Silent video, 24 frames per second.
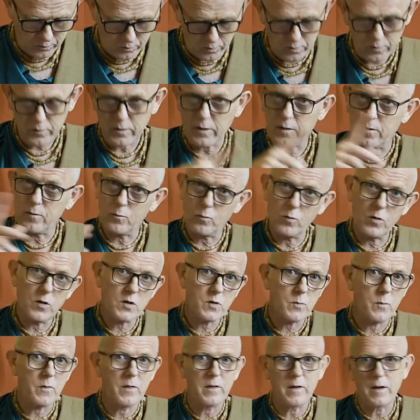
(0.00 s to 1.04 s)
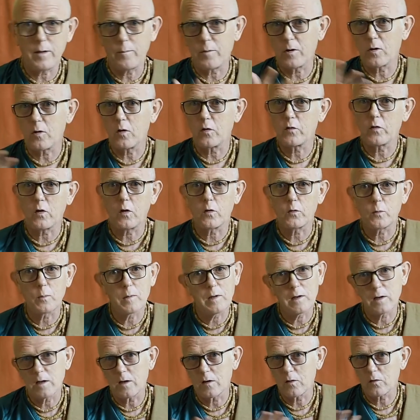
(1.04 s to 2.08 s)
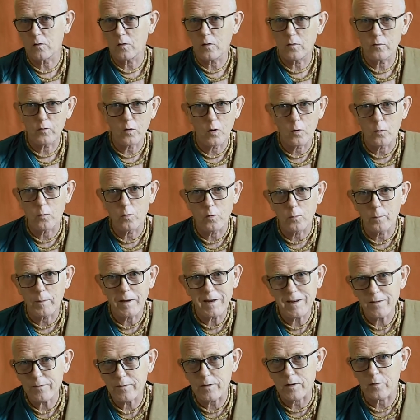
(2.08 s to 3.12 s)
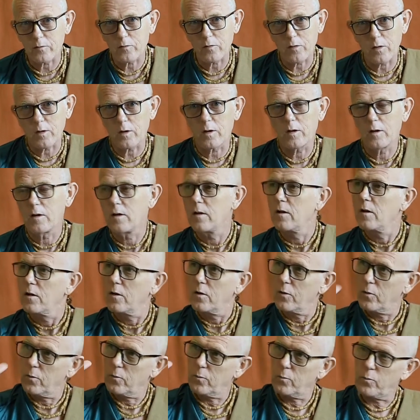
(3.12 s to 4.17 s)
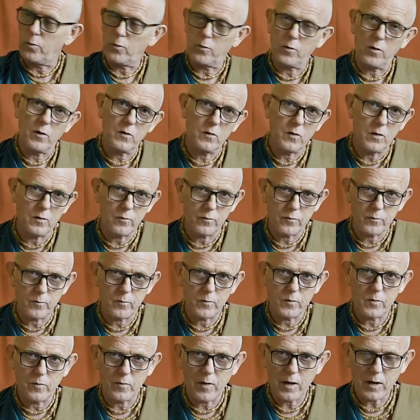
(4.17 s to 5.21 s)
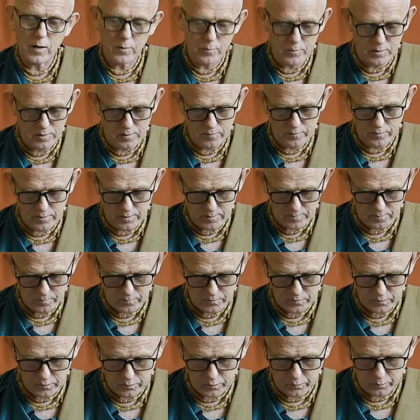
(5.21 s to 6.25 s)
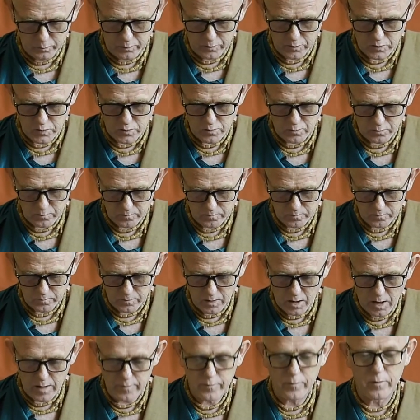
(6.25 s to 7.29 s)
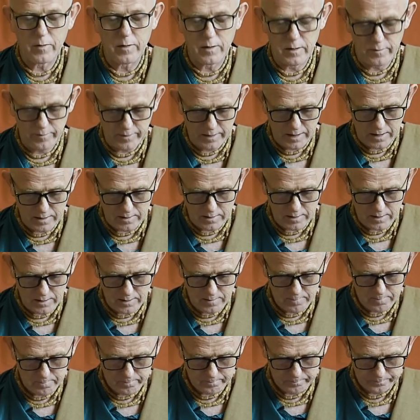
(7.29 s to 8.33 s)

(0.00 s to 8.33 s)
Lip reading: world, and worship of the demigods ultimately is of no real benefit for the progressive development of the spiritual life of the living entity.